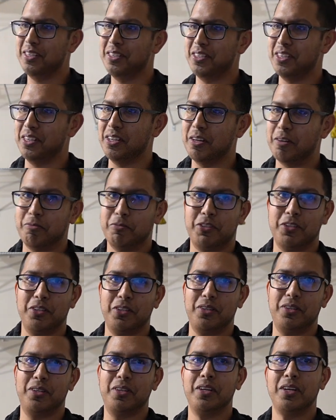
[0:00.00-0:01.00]
is enough
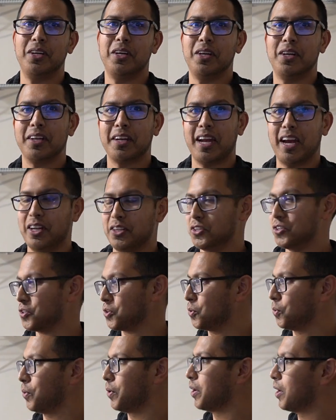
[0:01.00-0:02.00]
to kind of
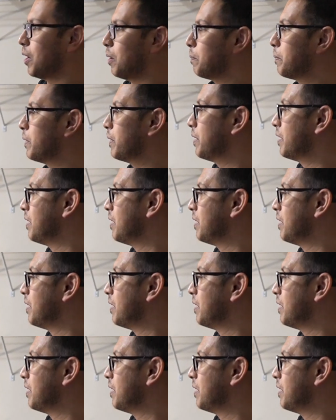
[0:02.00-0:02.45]
screw it up.